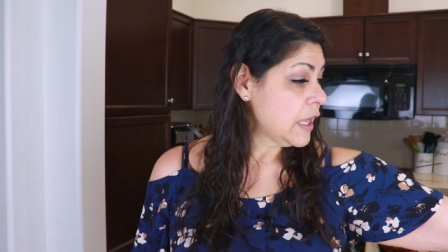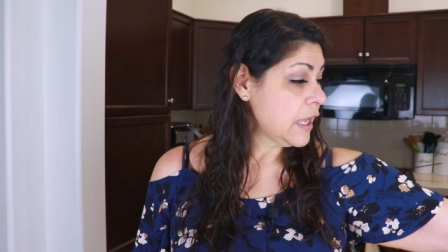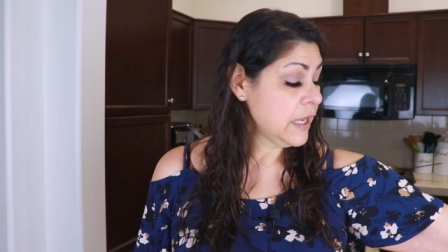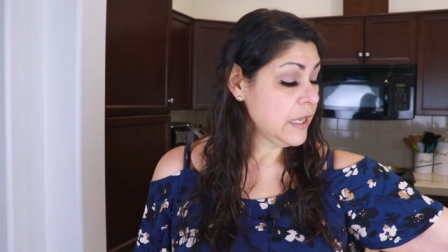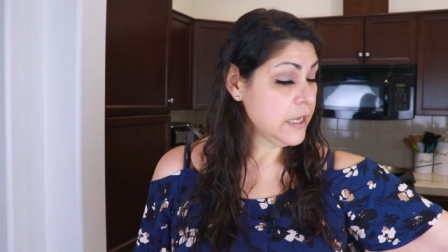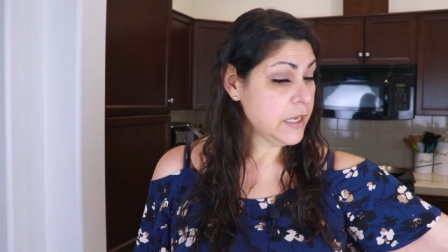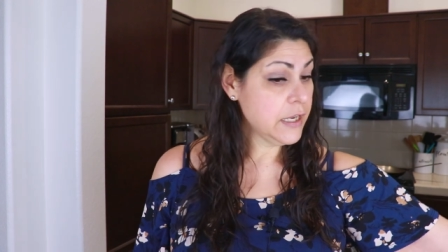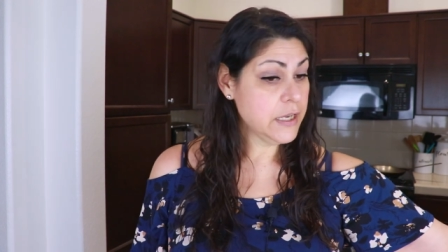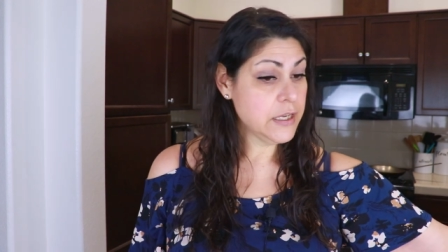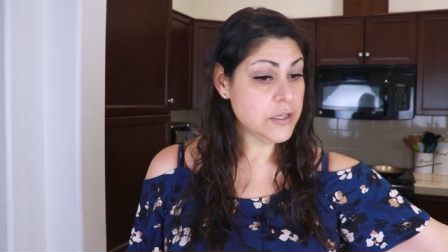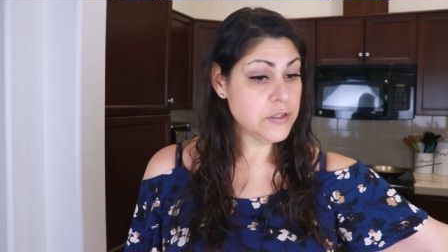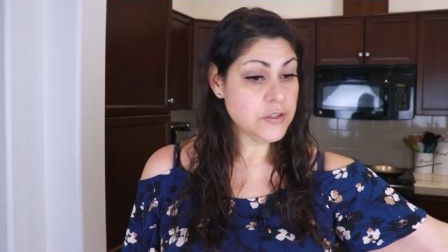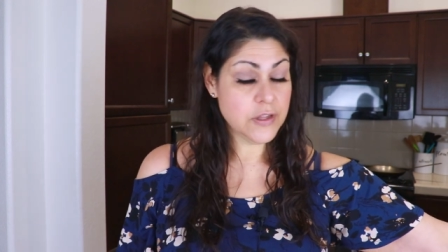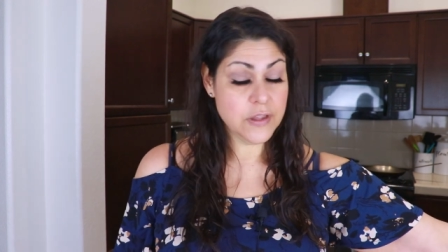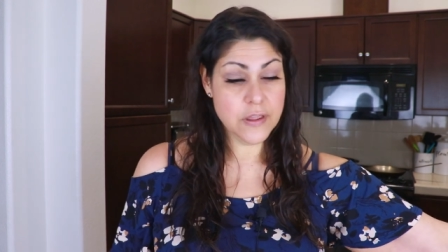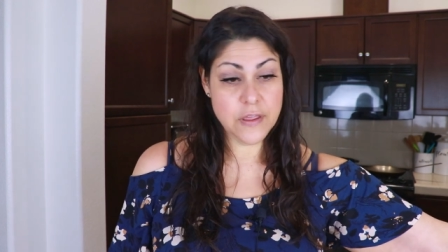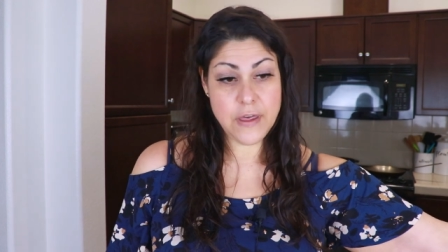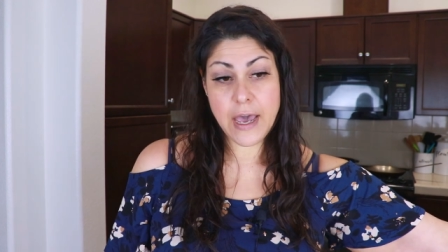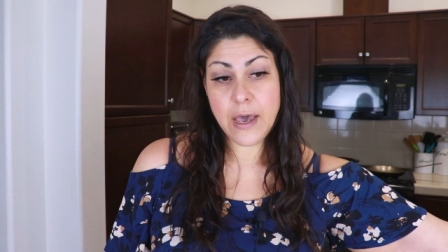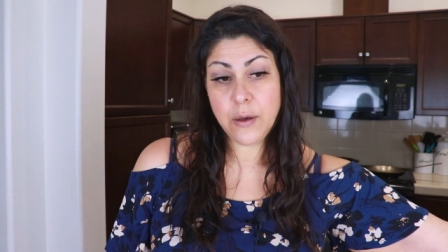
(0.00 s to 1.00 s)
and
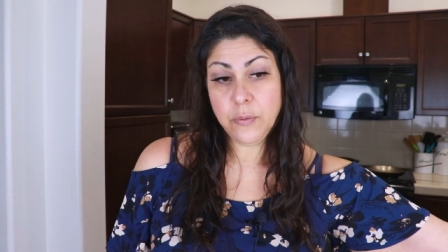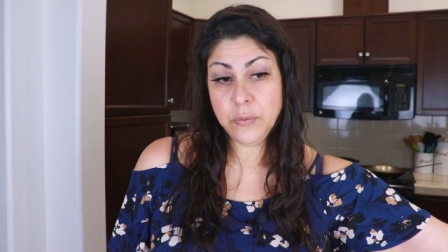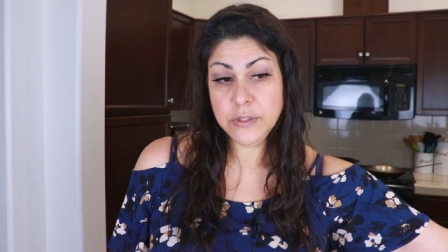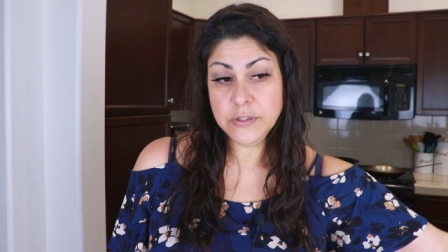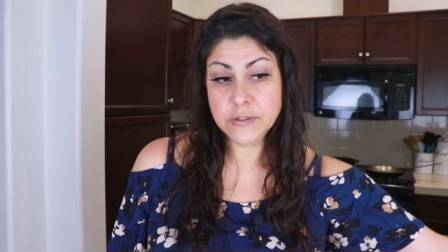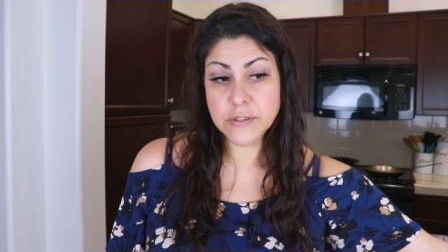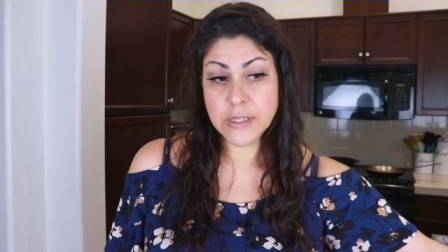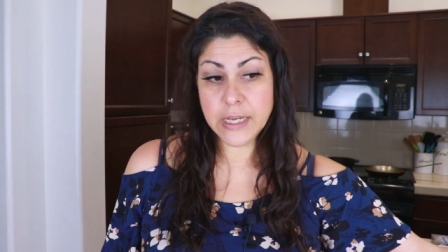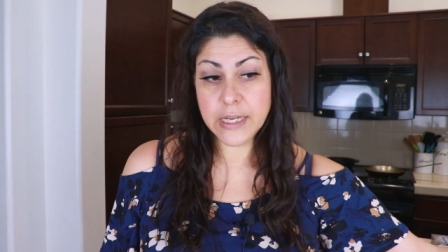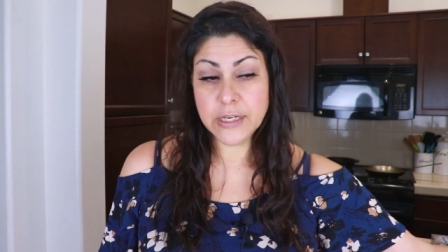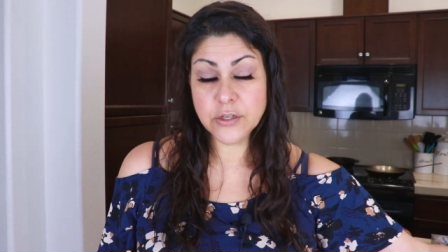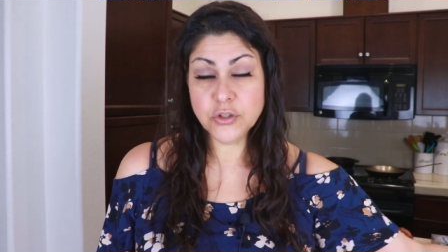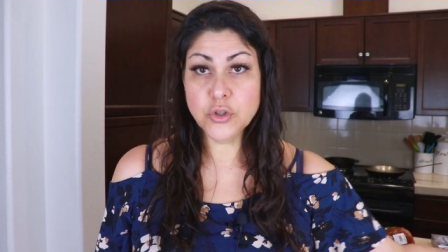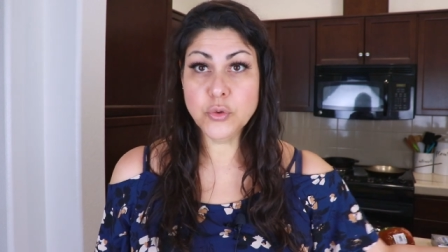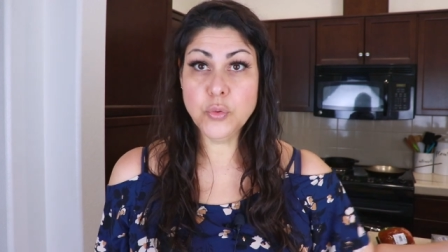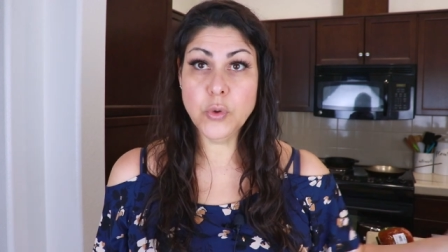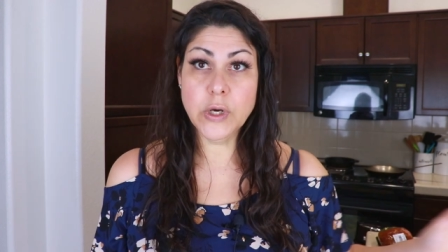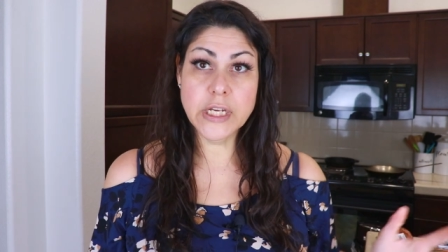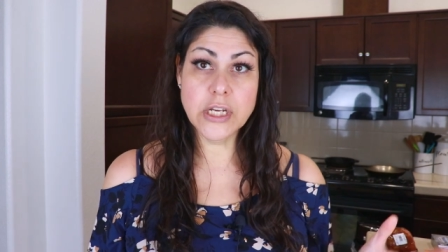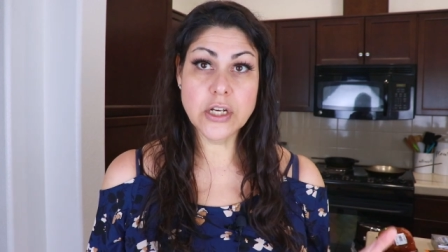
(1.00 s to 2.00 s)
that was like
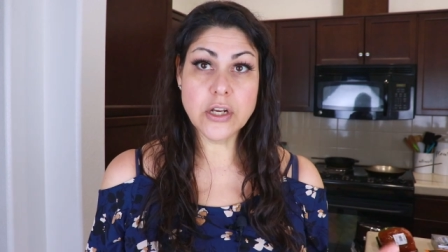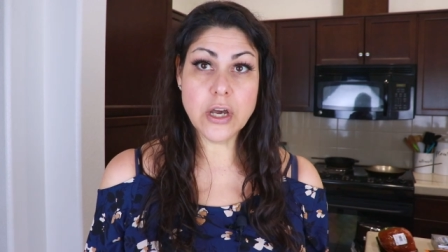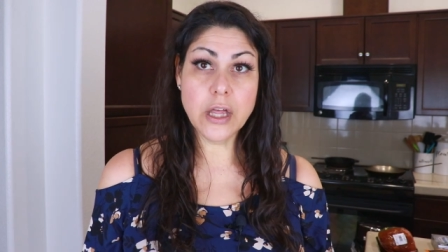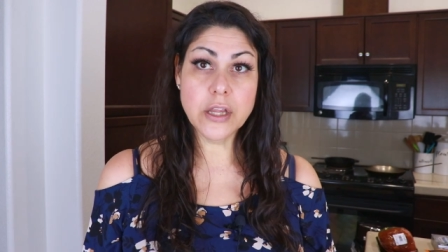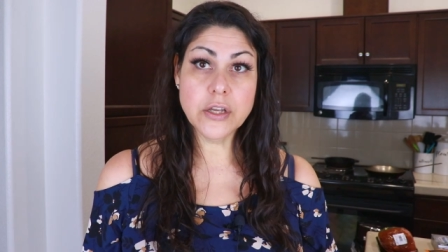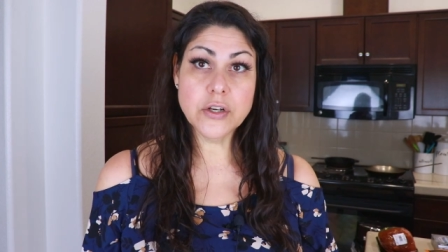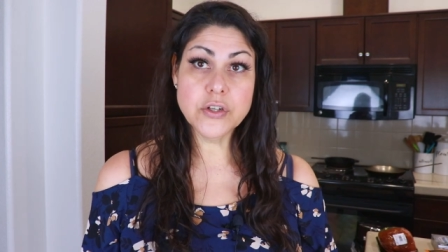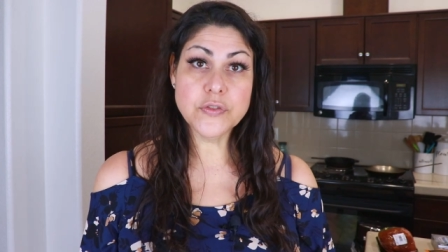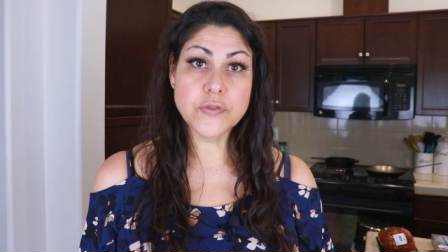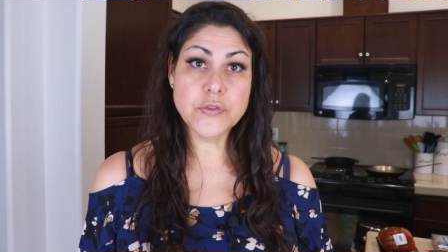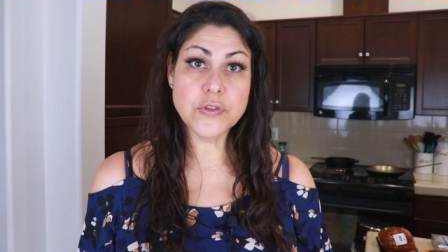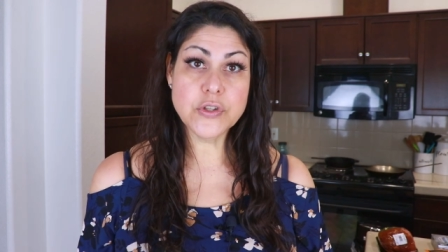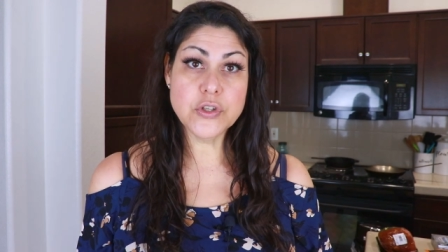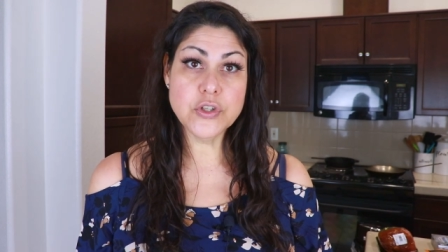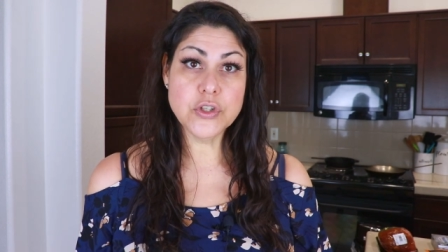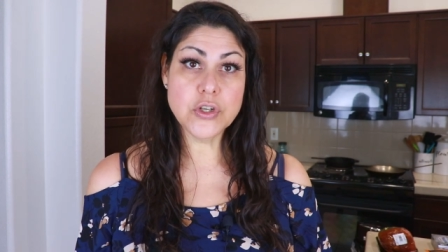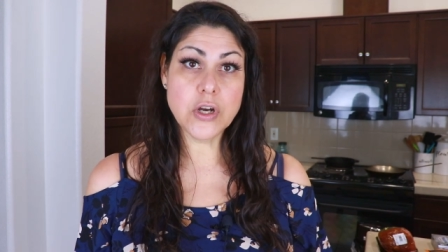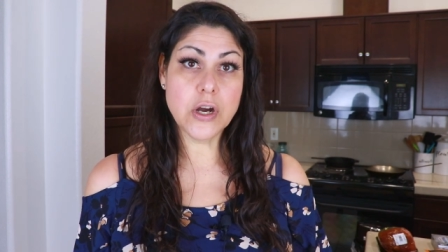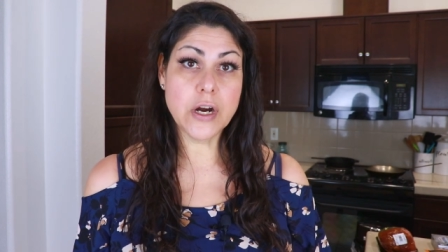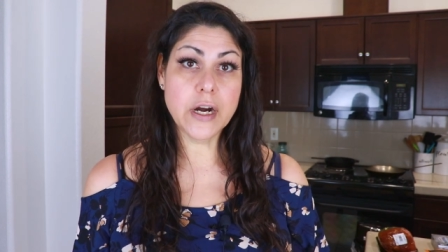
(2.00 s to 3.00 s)
$20 for the
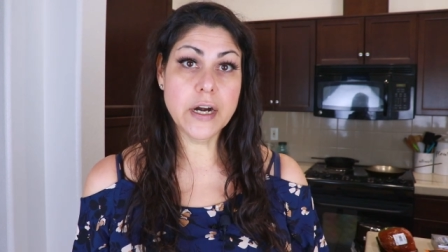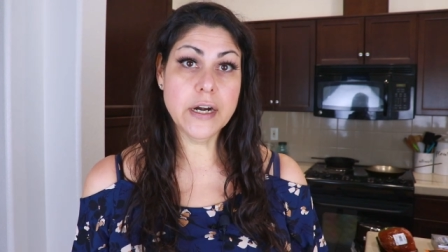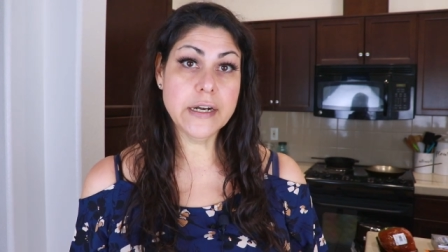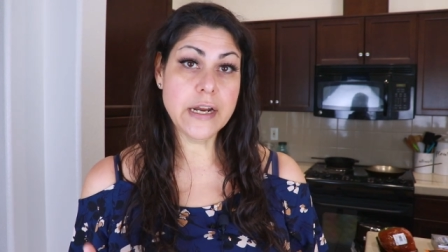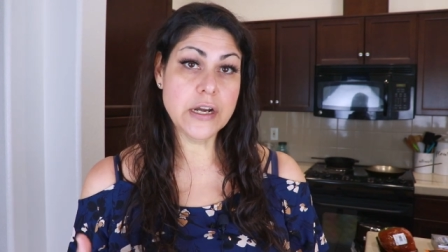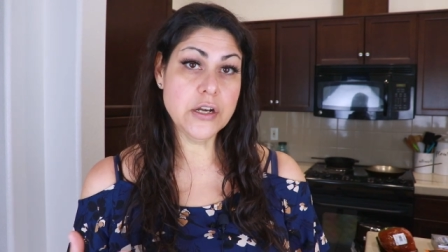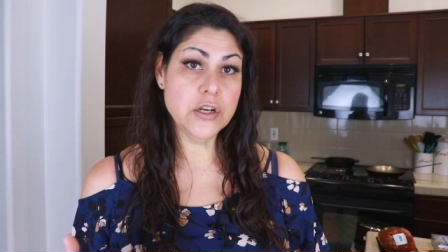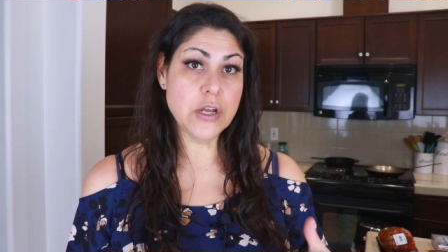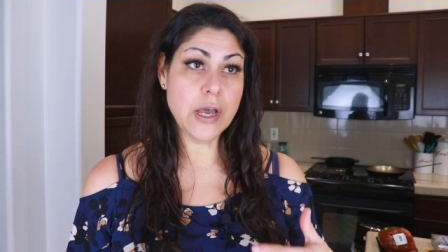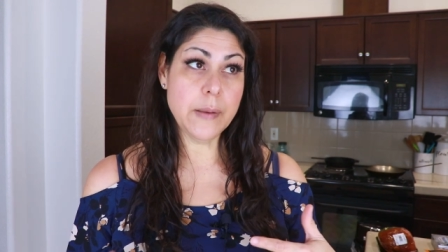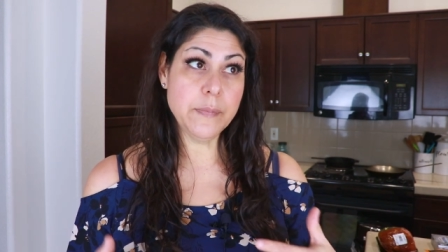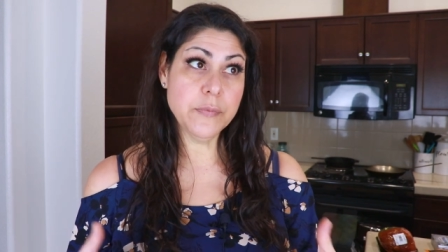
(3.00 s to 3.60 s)
jar and I,